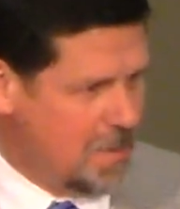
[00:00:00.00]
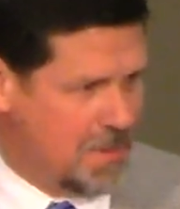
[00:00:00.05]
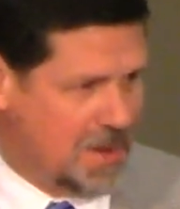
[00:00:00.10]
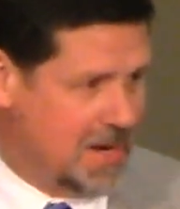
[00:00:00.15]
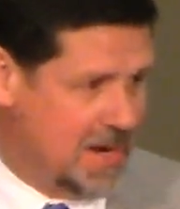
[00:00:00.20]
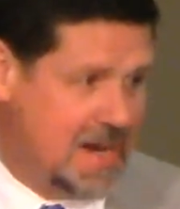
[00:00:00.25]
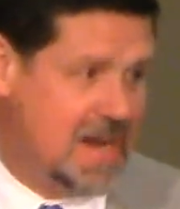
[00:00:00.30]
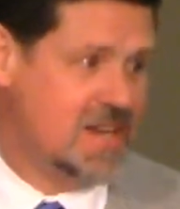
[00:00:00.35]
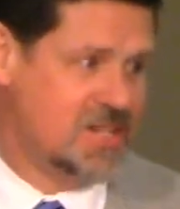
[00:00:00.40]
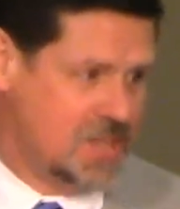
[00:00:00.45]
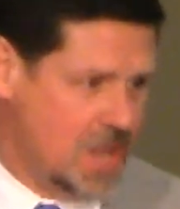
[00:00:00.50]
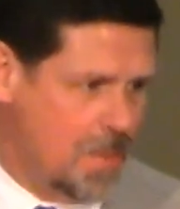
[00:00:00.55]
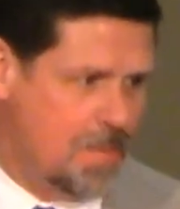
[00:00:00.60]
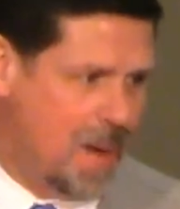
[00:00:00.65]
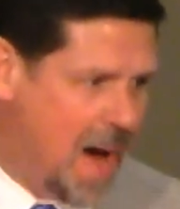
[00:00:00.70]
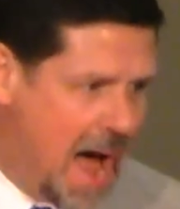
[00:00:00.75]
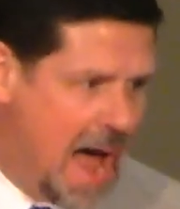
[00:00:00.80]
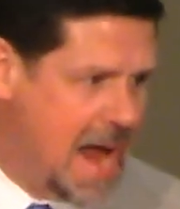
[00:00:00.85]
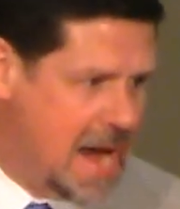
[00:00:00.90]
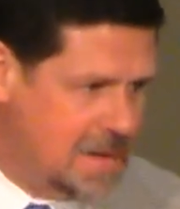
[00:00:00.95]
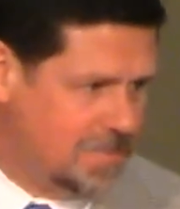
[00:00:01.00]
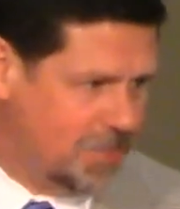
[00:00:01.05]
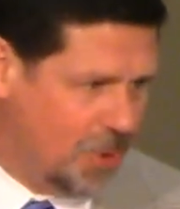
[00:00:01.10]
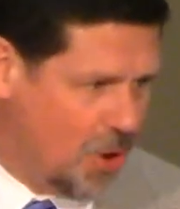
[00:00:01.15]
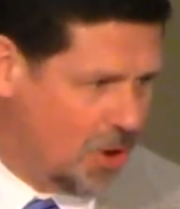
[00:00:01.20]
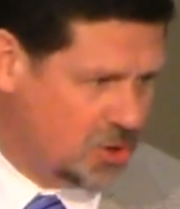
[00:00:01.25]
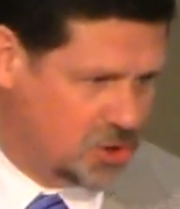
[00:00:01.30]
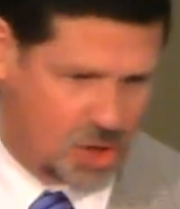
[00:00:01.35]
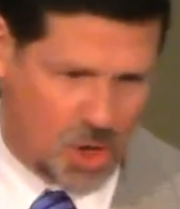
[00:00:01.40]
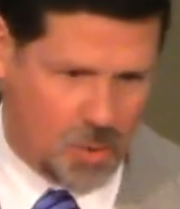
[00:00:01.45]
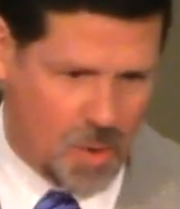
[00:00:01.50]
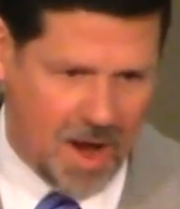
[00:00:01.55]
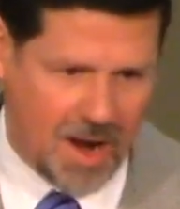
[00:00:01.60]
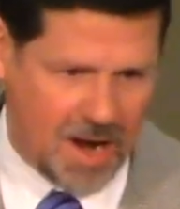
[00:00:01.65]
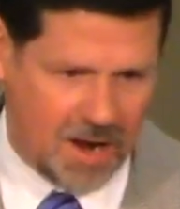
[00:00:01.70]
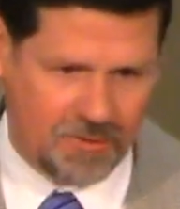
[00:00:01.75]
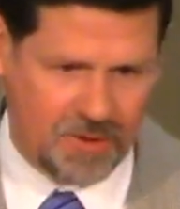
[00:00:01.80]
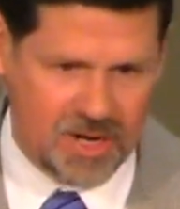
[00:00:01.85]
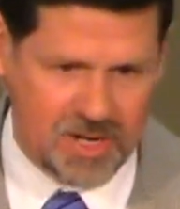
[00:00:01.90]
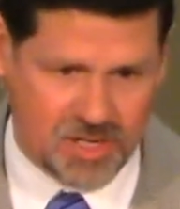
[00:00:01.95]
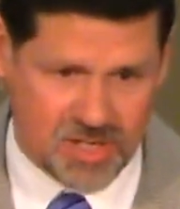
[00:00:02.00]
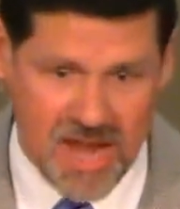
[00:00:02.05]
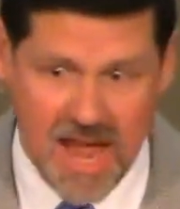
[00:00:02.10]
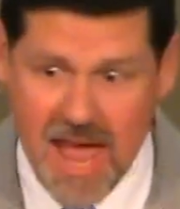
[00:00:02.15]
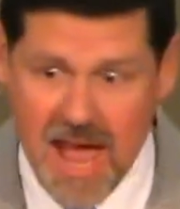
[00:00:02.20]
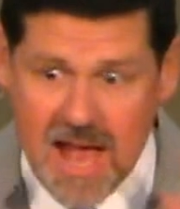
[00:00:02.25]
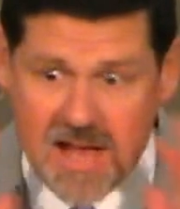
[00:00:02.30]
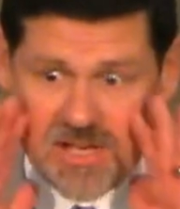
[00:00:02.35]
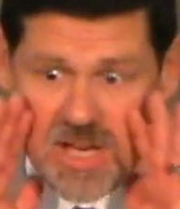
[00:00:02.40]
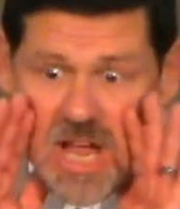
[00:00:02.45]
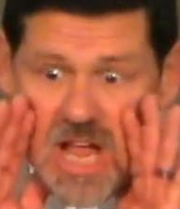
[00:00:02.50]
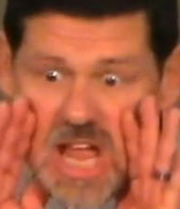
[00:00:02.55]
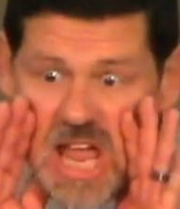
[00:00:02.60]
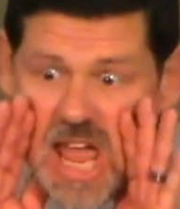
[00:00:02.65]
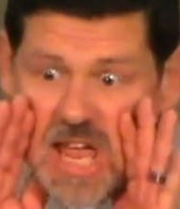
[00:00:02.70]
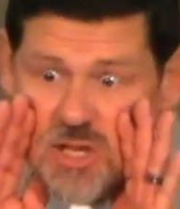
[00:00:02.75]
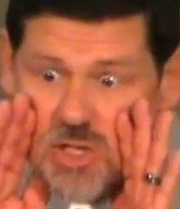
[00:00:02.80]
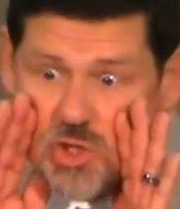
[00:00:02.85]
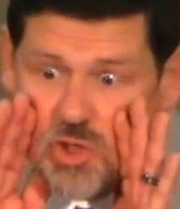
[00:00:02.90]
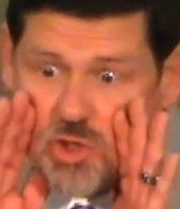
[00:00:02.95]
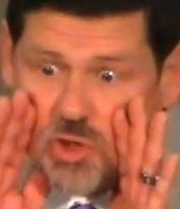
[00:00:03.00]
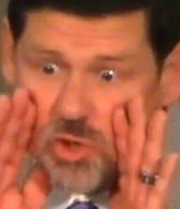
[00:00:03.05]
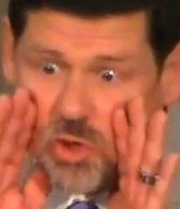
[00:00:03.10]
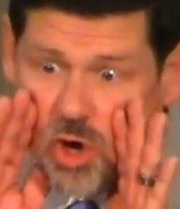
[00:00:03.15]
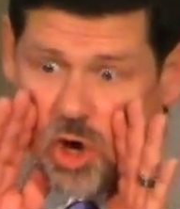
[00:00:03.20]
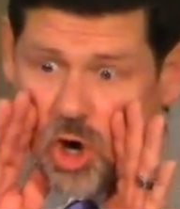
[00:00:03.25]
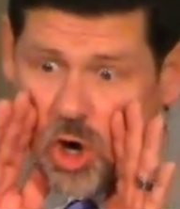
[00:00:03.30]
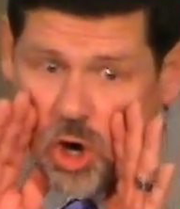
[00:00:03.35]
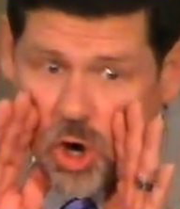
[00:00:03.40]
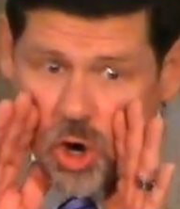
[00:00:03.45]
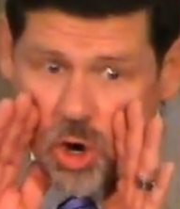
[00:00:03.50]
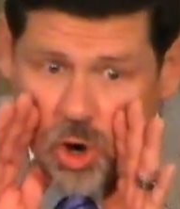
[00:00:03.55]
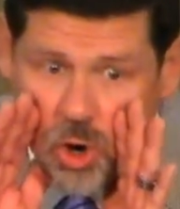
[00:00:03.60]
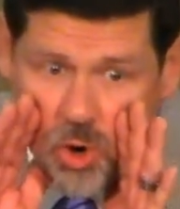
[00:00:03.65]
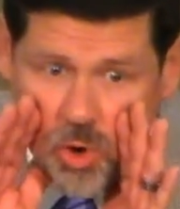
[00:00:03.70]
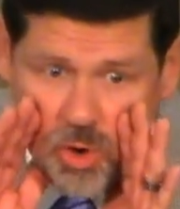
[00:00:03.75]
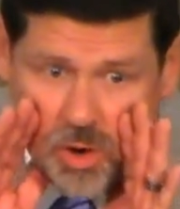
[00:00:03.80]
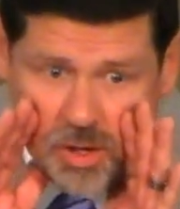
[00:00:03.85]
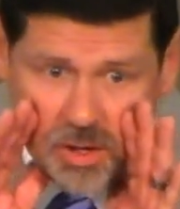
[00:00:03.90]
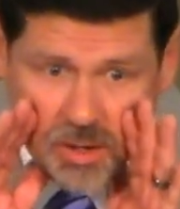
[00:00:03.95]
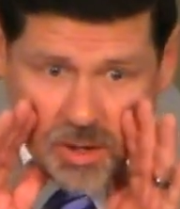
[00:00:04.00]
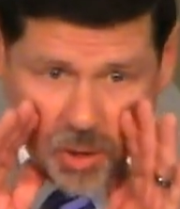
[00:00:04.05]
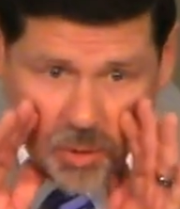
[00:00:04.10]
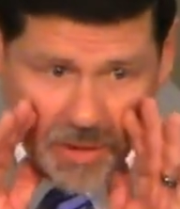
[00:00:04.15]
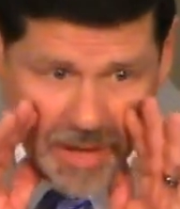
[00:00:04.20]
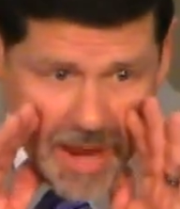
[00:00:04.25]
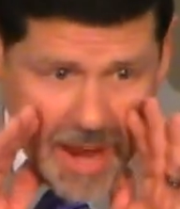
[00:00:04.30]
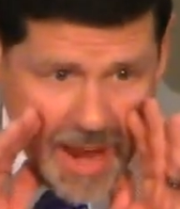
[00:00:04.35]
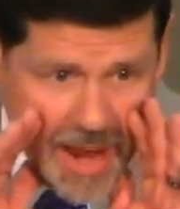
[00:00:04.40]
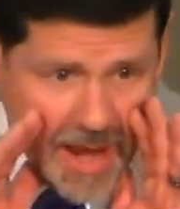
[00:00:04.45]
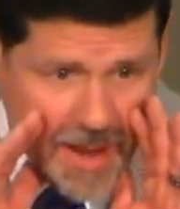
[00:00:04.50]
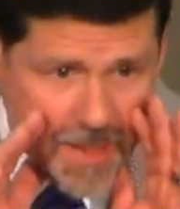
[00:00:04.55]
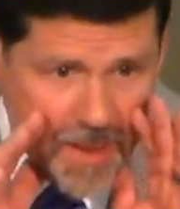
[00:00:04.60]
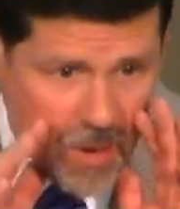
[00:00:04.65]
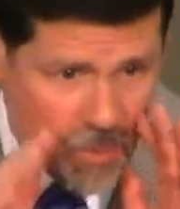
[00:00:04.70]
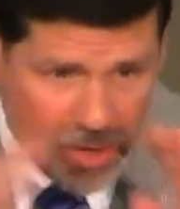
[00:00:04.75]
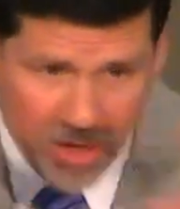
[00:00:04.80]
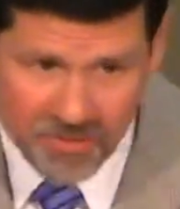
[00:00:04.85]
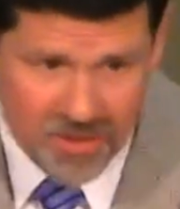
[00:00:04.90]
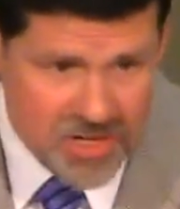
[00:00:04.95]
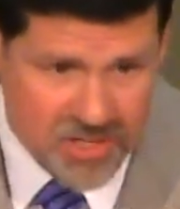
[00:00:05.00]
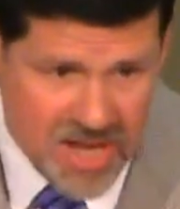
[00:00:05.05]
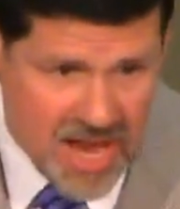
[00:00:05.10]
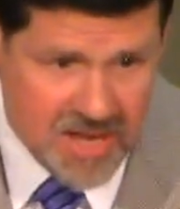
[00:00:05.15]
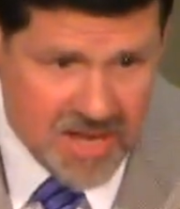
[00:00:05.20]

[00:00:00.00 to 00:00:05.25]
But it is the Bible, so whatever it says is true, okay? Whatever it